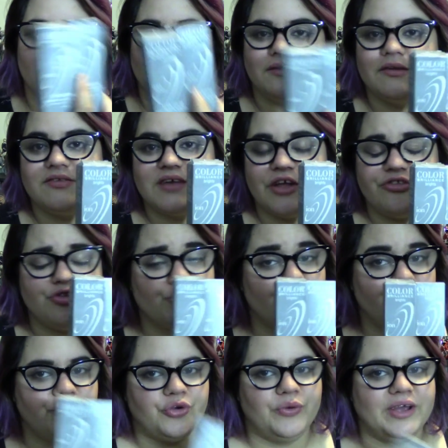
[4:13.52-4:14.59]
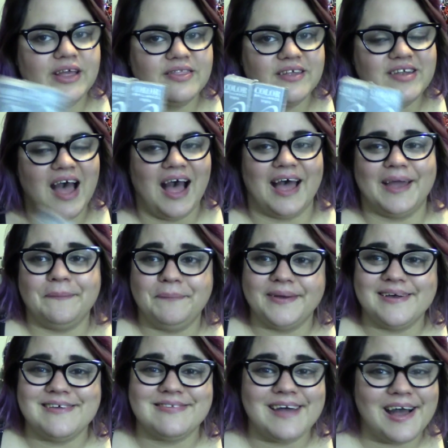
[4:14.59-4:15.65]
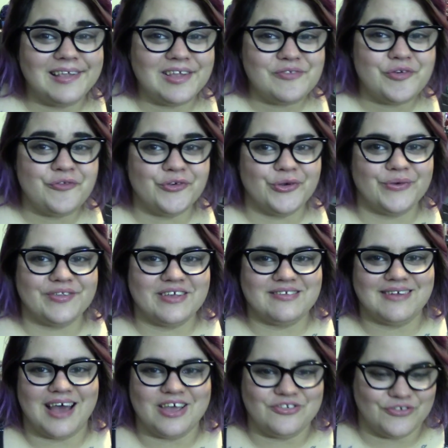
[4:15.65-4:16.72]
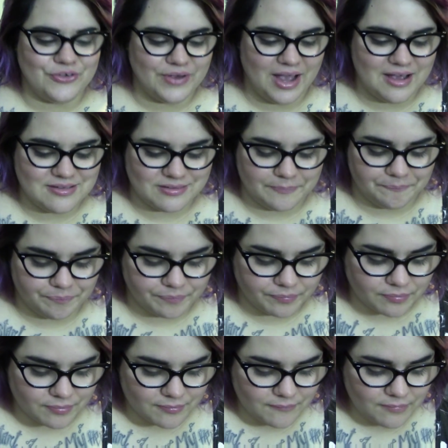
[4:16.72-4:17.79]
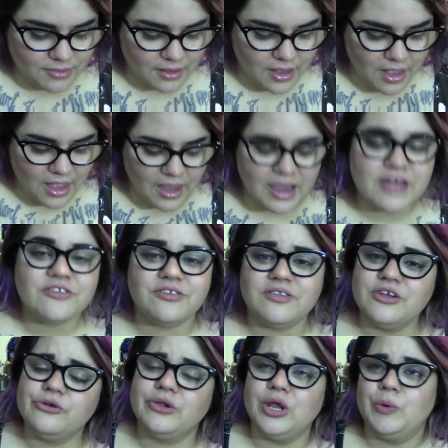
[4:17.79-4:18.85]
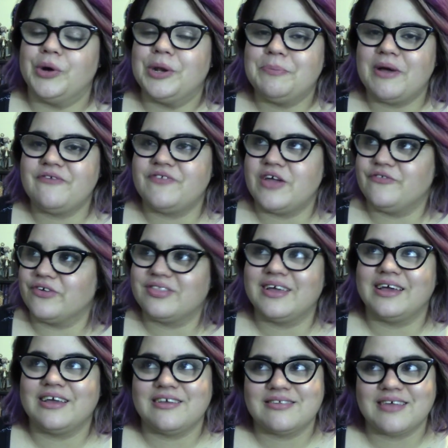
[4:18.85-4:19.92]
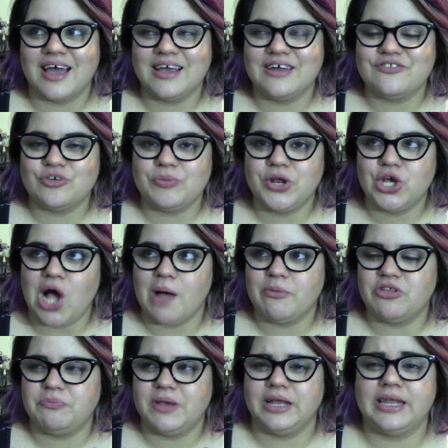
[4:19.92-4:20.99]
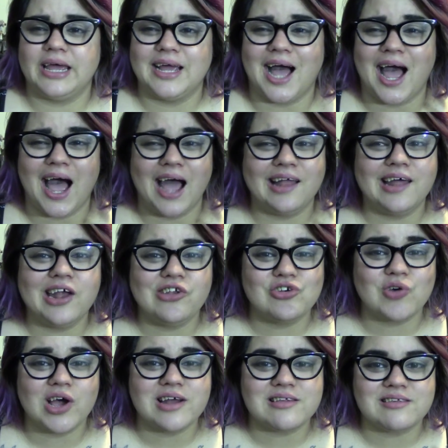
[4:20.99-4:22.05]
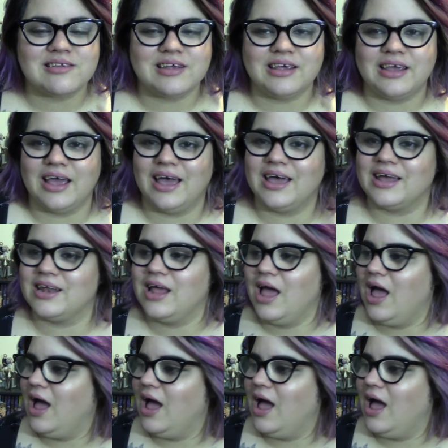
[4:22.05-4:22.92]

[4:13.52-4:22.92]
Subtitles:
let's get to reviewing the dye, because I love reviewing these dyes for you guys. It's literally one of my favorite things. I get so many comments being like, I liked your honesty and